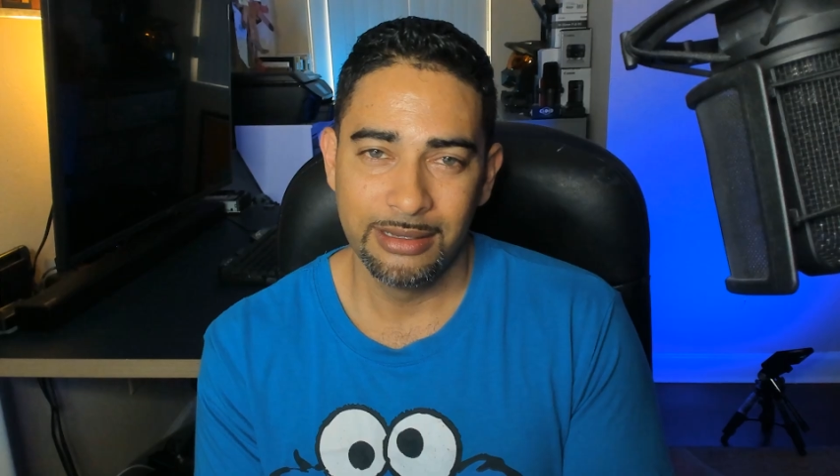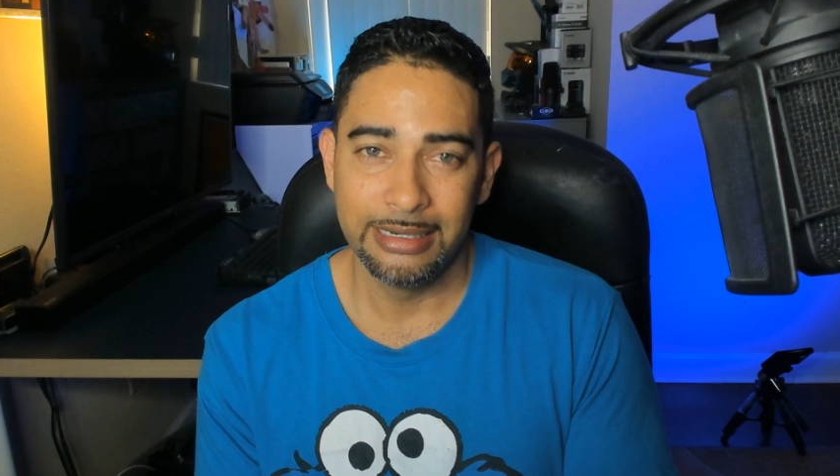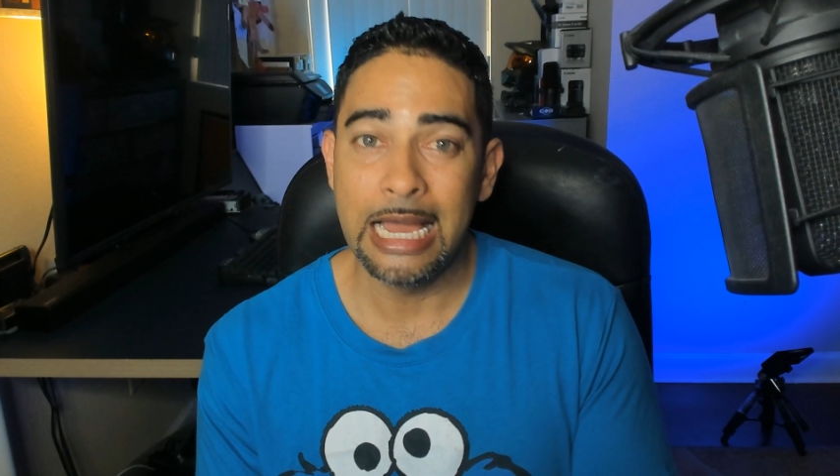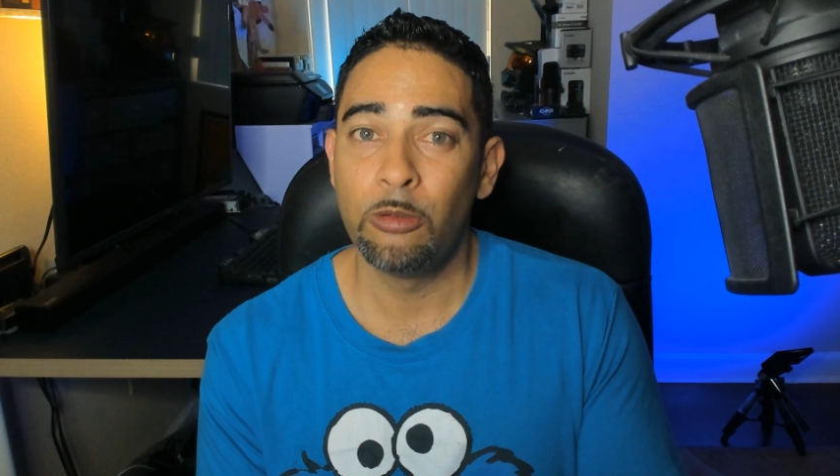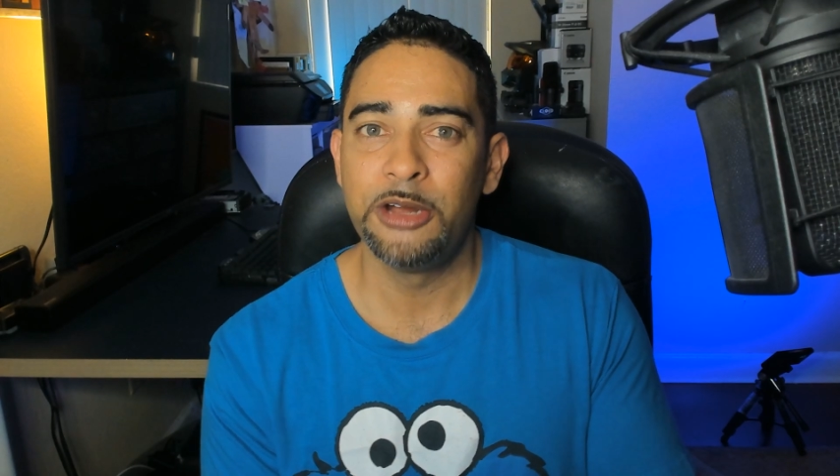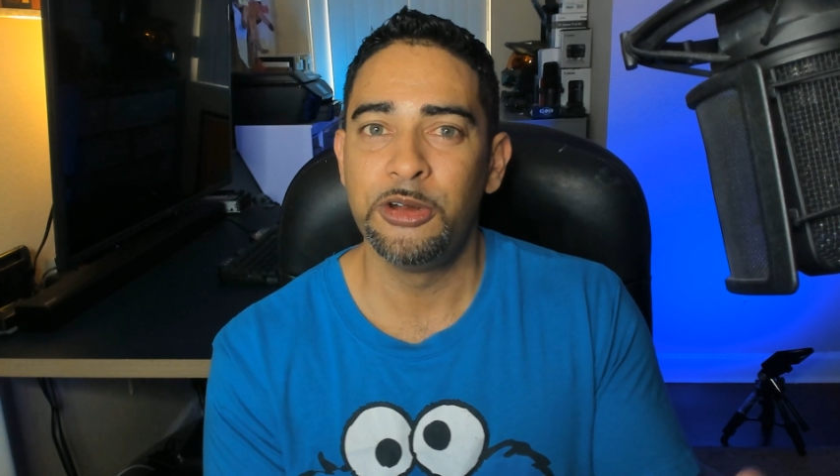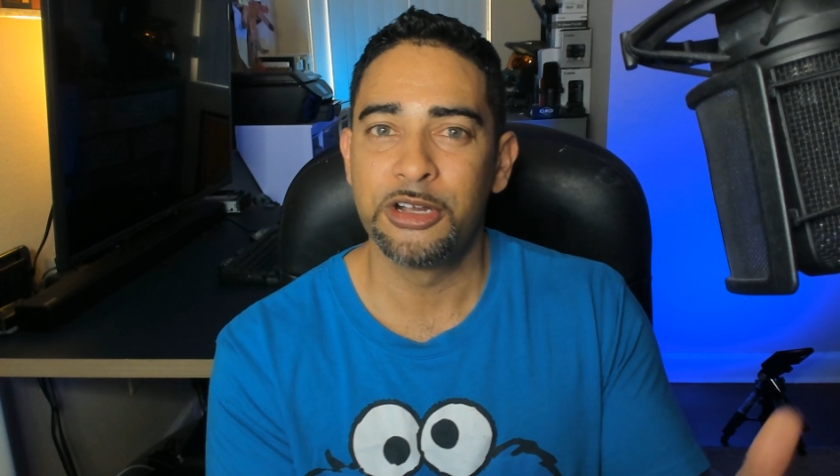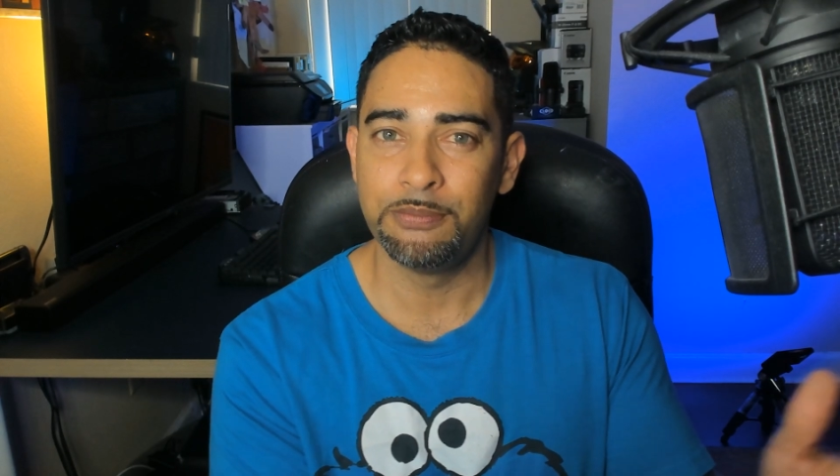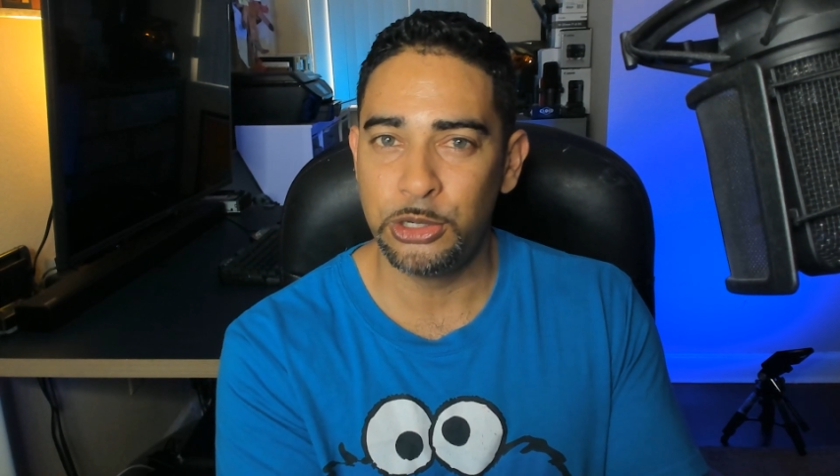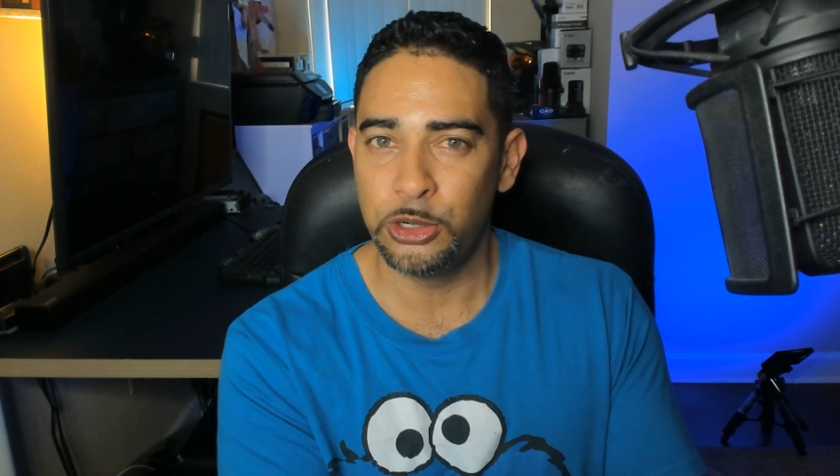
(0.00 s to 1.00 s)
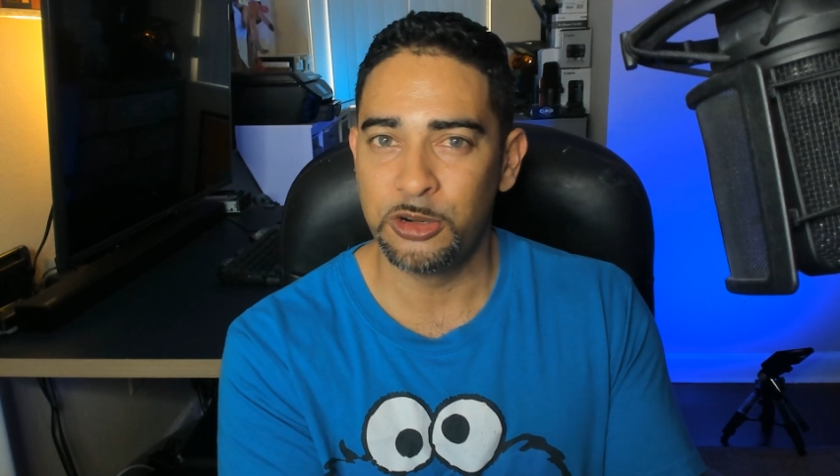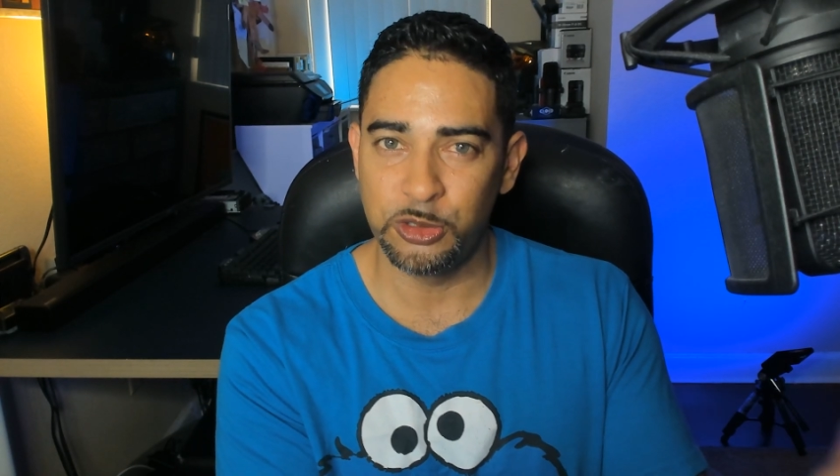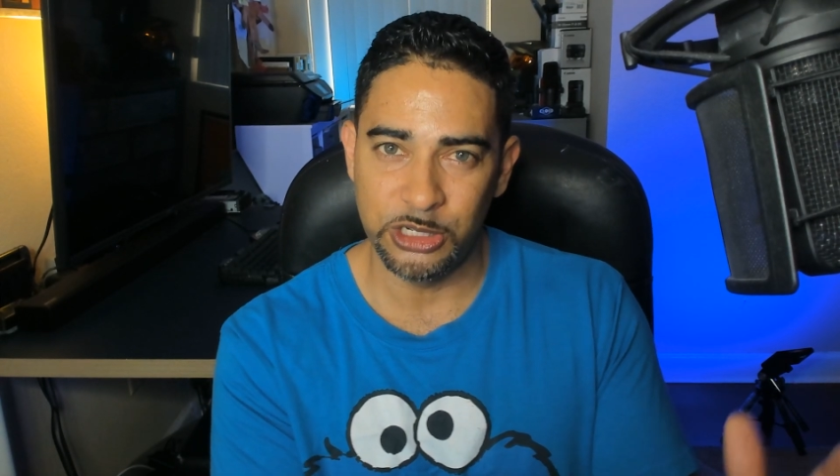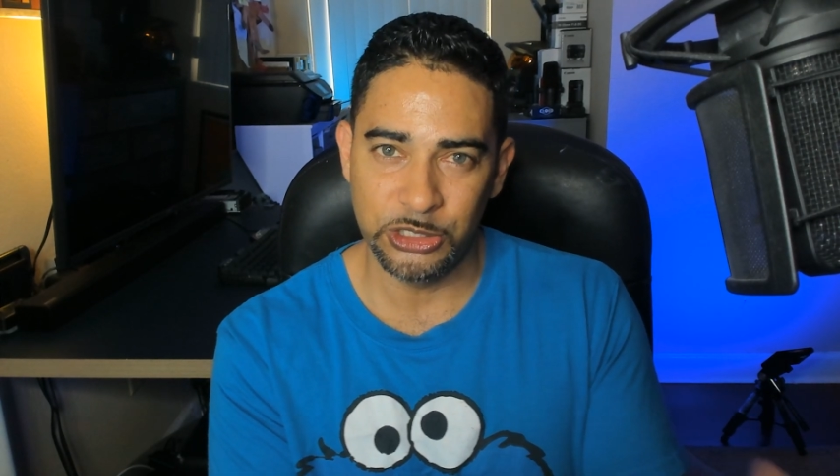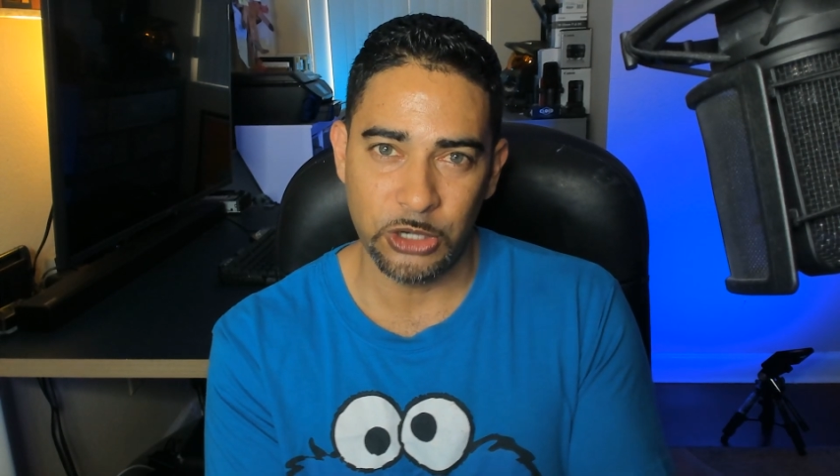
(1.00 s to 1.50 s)
Now while your computer is
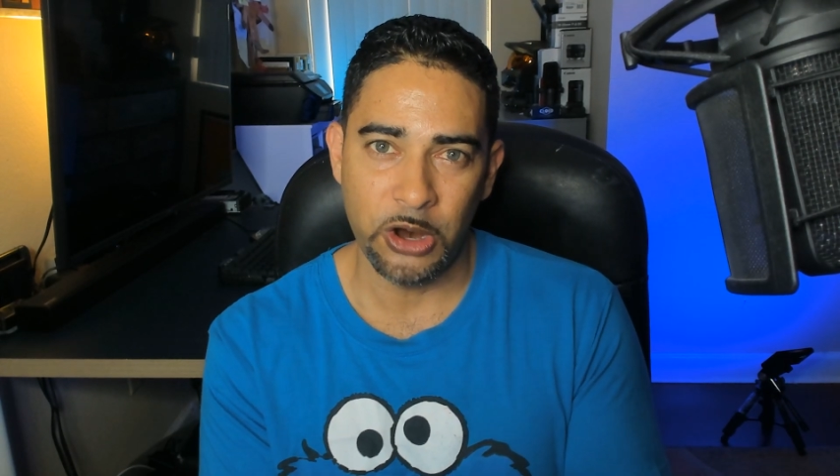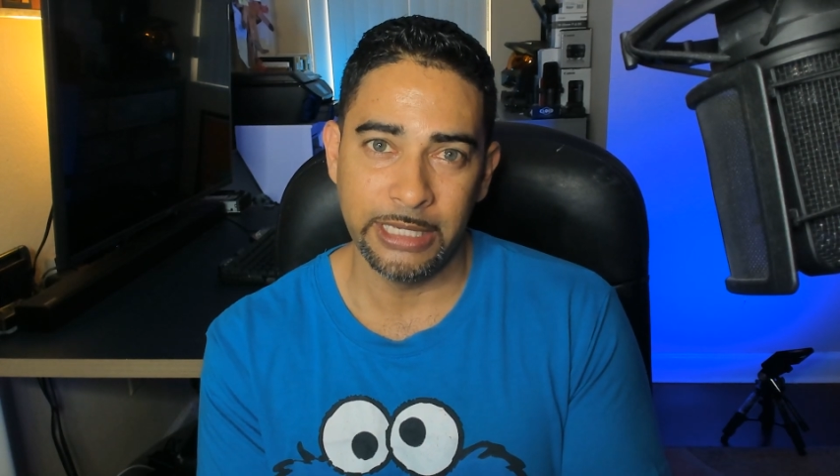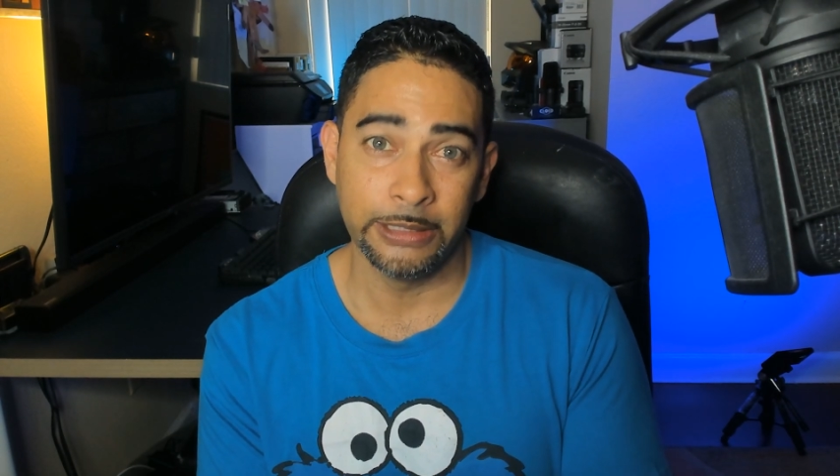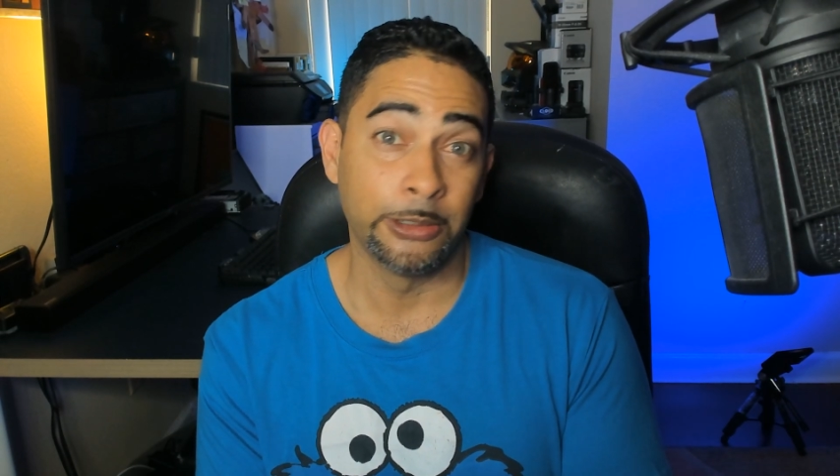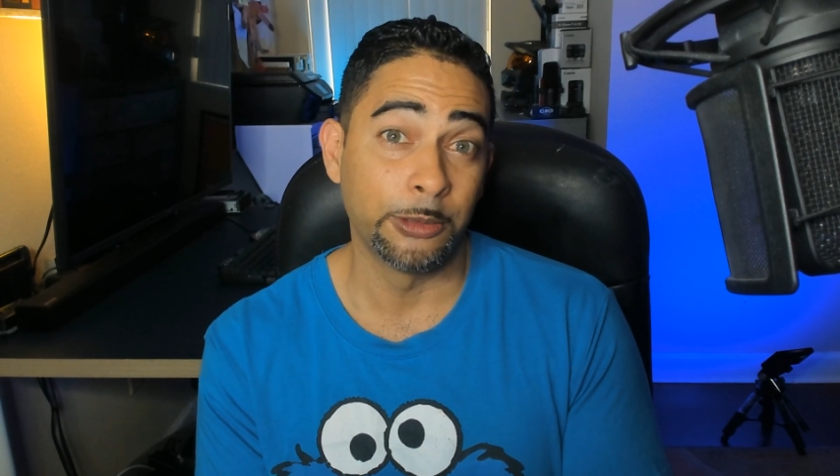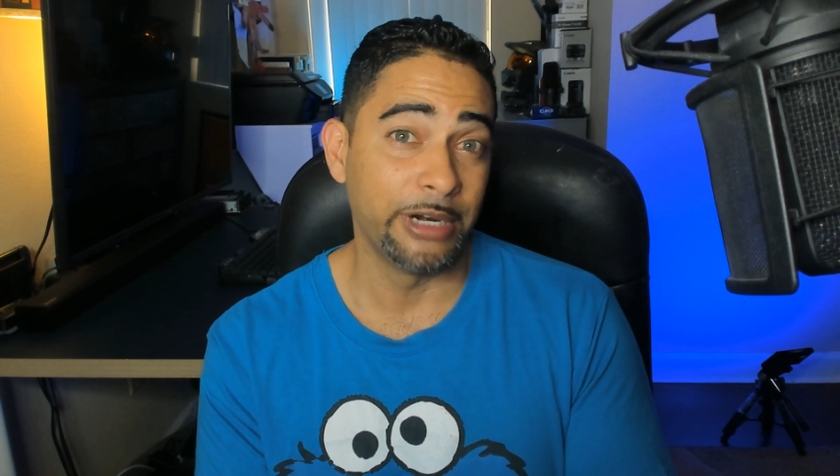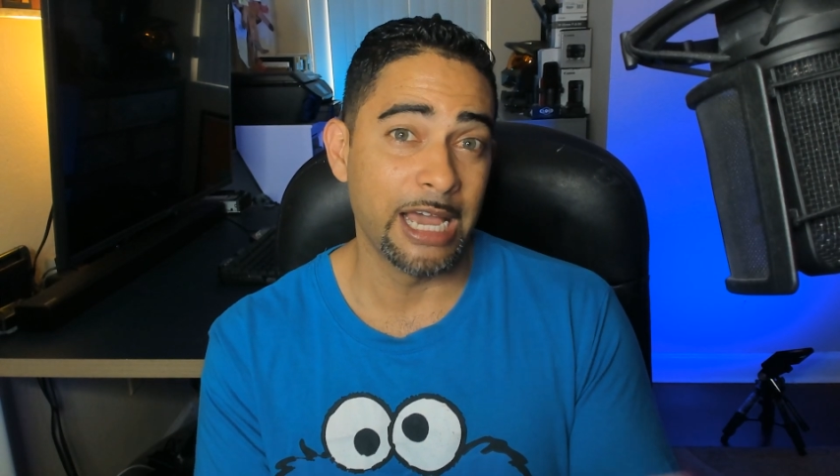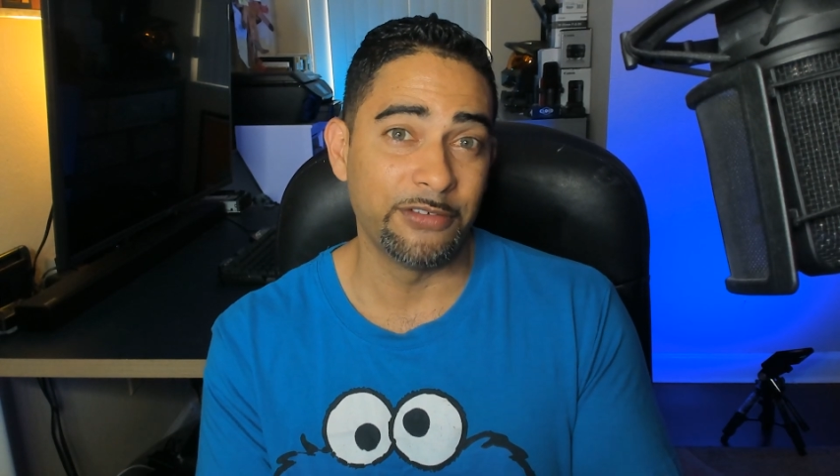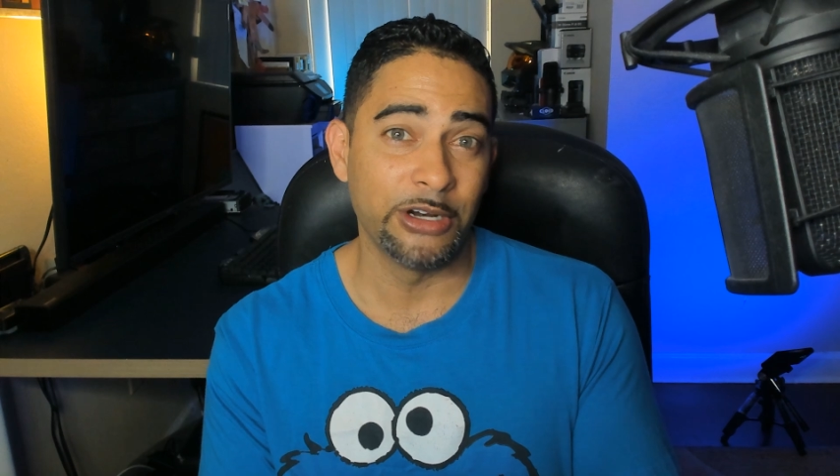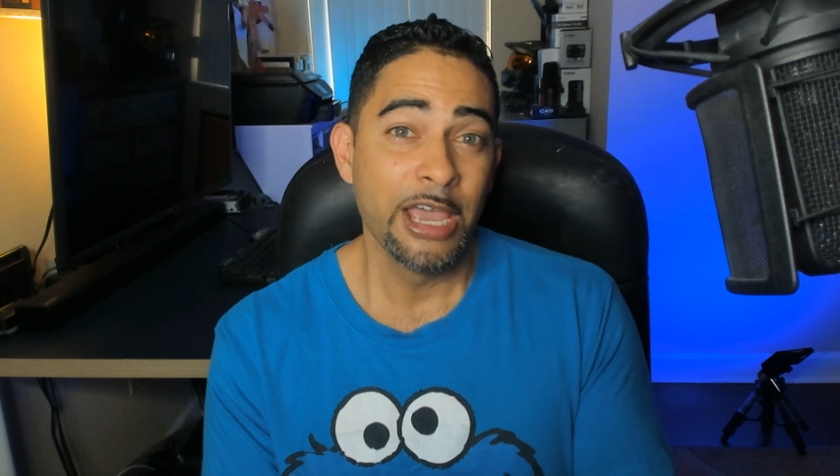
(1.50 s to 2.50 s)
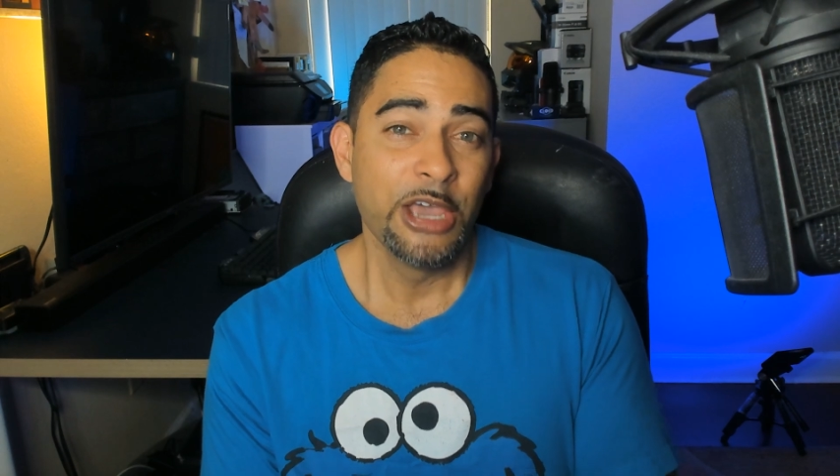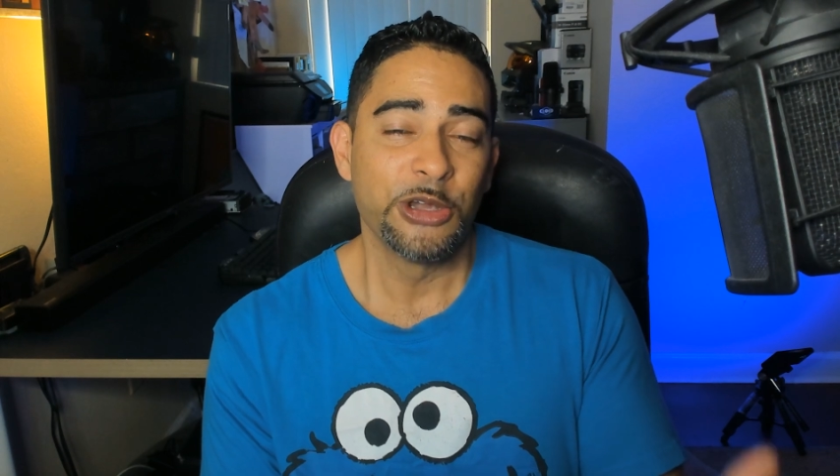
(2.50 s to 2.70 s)
restarting or whatever,